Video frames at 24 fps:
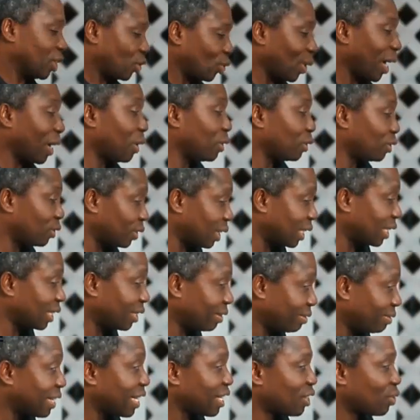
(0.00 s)
So I go to
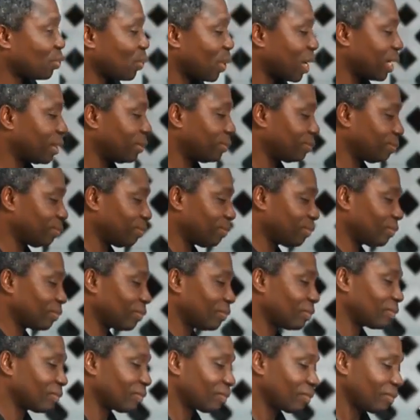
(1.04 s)
the next one.
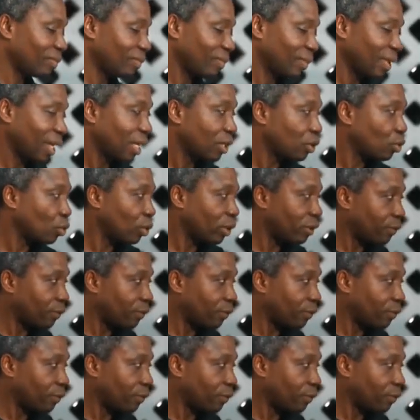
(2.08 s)
So